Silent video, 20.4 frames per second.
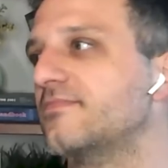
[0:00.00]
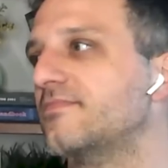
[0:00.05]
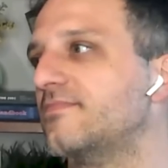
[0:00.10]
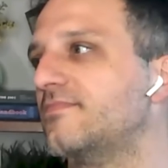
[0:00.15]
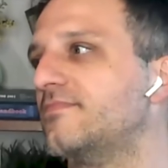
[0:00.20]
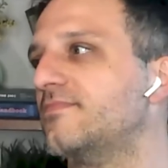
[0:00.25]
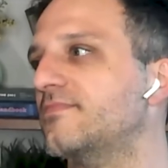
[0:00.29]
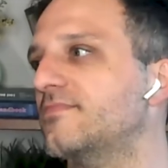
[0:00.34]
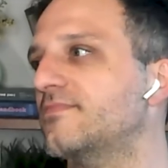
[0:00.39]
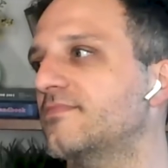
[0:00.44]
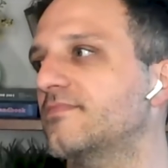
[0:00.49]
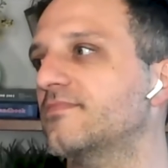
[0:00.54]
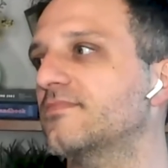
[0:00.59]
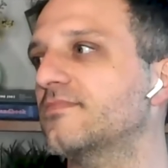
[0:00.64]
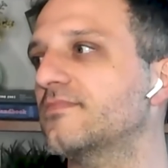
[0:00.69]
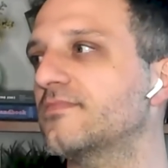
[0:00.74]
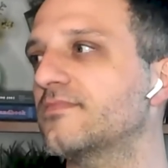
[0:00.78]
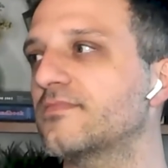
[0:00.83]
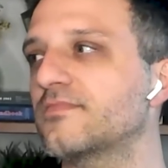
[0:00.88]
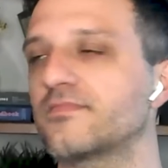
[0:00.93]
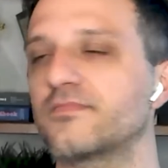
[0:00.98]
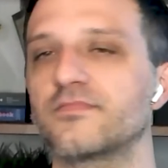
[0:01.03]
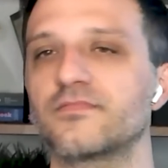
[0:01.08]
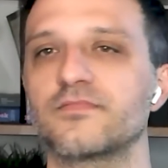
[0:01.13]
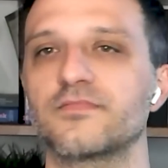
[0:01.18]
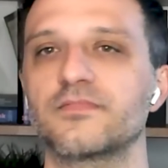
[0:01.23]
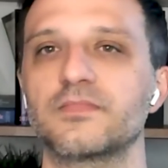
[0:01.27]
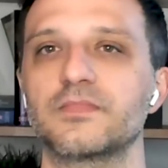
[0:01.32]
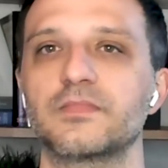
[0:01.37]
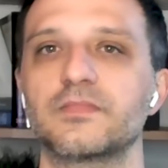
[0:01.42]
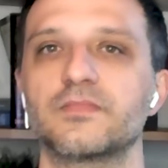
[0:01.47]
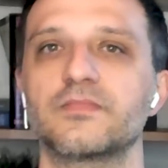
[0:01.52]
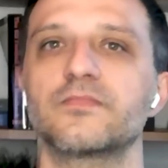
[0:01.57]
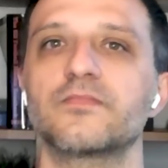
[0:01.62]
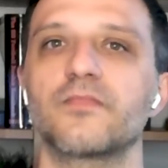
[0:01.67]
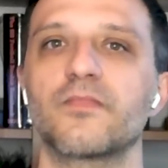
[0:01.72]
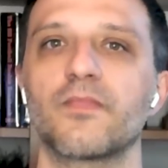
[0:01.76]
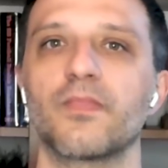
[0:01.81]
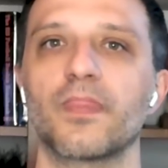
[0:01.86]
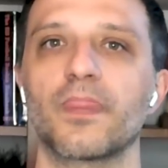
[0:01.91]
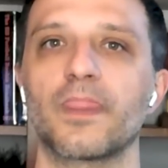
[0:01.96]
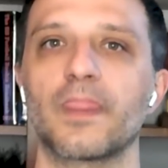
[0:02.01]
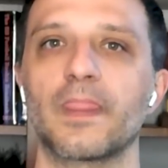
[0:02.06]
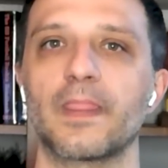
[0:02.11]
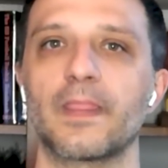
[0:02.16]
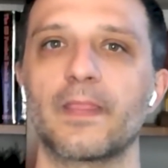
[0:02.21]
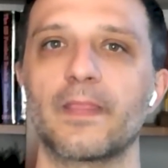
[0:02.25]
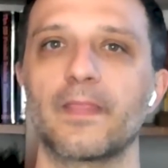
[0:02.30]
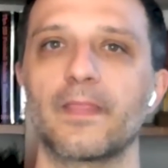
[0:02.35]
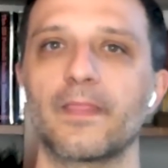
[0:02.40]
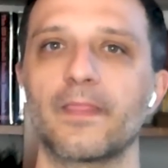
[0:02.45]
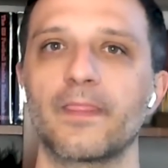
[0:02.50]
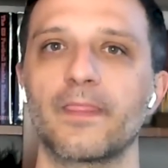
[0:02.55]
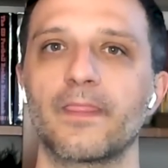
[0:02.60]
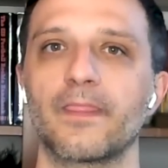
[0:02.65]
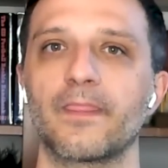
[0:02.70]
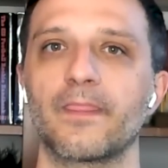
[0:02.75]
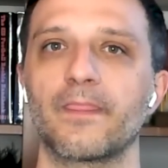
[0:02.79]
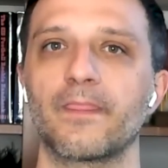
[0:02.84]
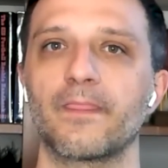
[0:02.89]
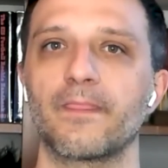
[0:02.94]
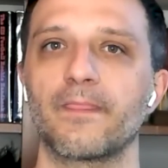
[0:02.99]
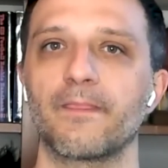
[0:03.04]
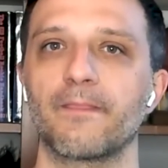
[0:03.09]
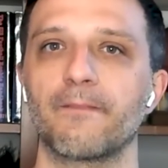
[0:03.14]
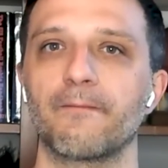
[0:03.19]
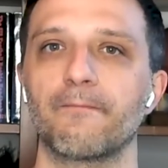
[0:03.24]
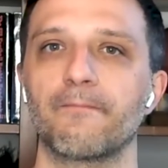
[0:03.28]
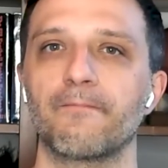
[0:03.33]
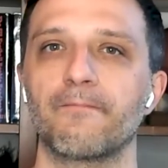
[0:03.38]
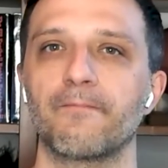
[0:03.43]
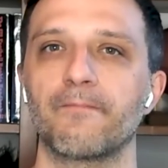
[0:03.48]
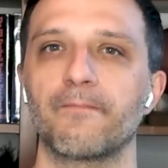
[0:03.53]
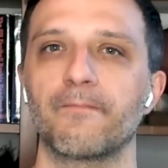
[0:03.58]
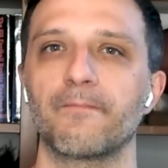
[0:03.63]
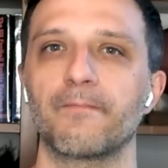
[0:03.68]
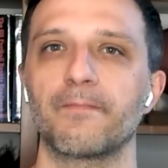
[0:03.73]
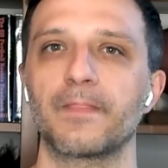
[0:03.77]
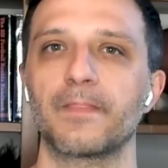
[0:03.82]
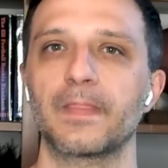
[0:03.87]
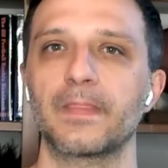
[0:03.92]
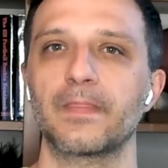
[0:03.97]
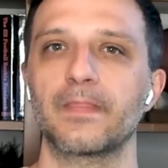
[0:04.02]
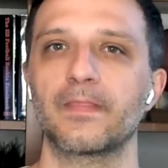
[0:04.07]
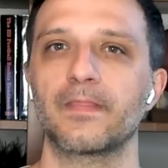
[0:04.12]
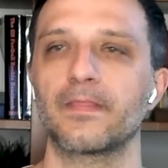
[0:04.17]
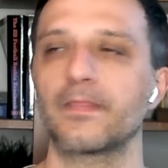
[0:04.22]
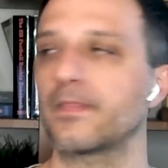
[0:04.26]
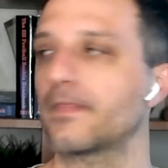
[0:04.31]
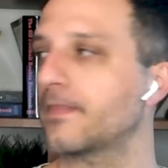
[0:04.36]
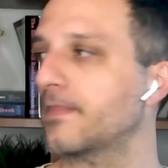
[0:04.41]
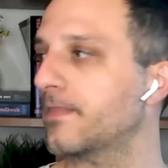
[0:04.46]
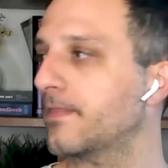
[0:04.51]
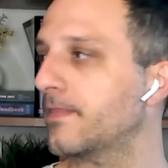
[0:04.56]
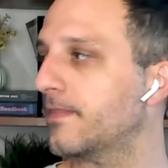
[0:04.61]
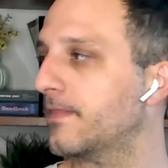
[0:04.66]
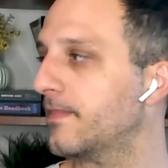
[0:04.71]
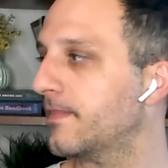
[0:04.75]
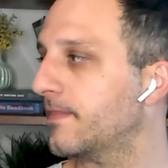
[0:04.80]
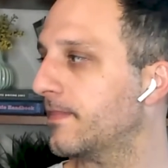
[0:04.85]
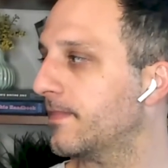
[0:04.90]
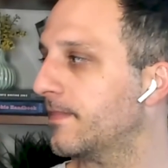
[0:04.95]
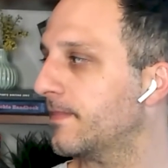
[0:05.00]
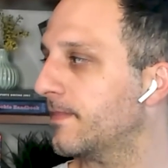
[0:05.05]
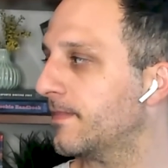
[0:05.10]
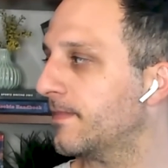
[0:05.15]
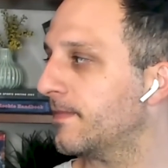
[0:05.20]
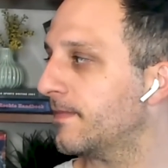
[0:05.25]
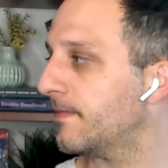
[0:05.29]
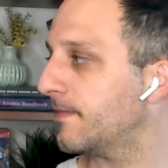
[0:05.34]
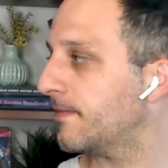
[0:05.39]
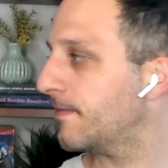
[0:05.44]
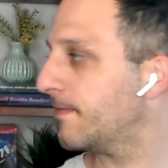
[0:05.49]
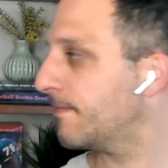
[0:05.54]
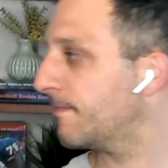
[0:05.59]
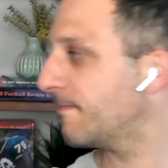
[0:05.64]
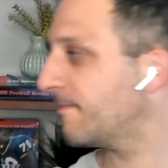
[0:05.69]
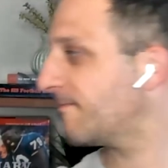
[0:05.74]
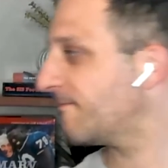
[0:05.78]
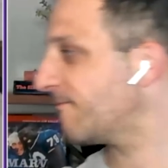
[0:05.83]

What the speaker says: (silent)